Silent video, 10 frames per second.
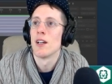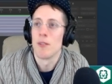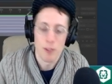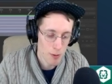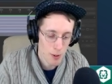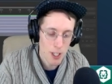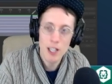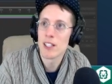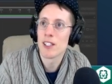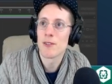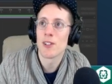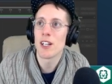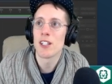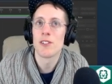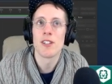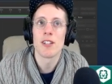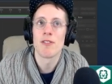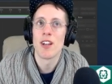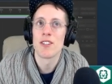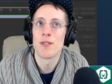So we're not gonna do anything
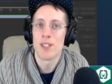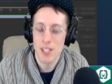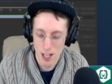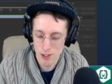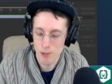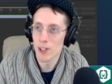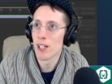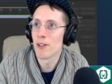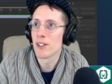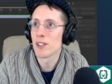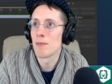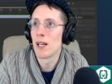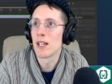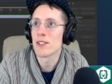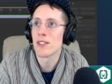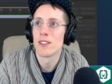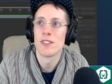fancy with the text, so we can get rid of this mask.